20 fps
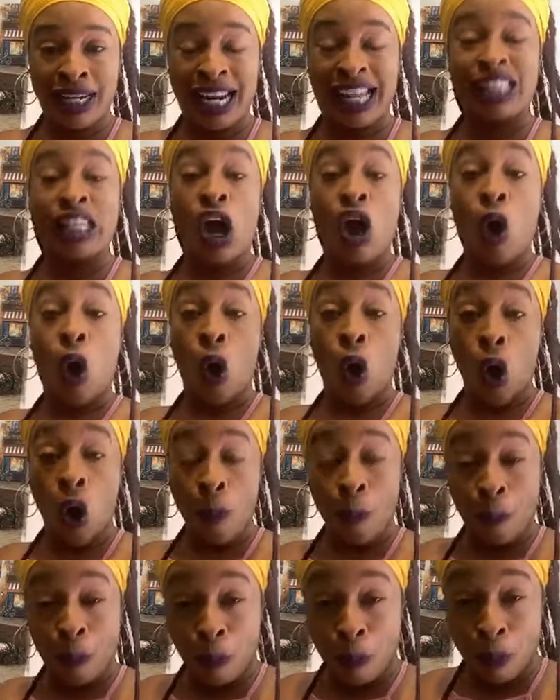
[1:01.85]
That's how
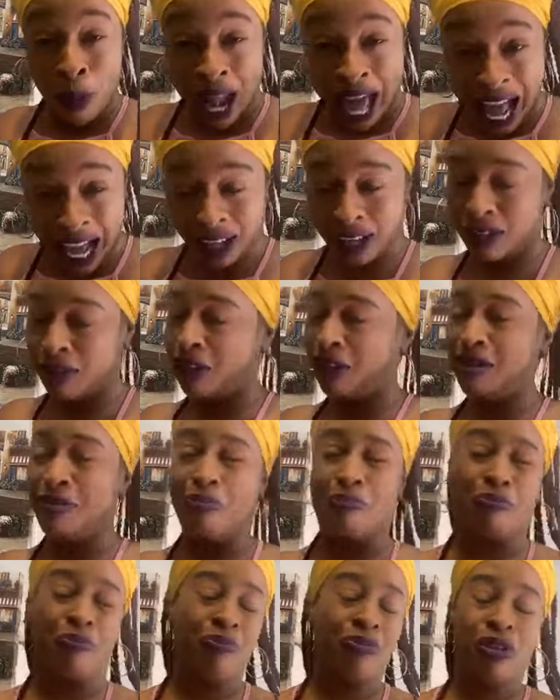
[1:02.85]
black,
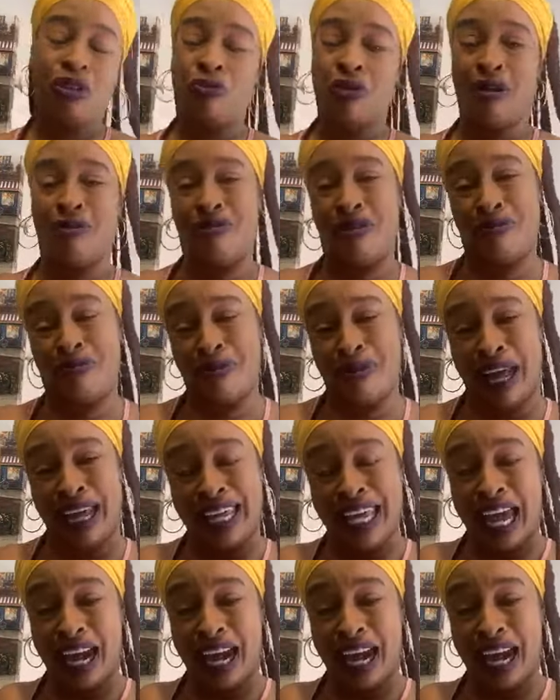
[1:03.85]
I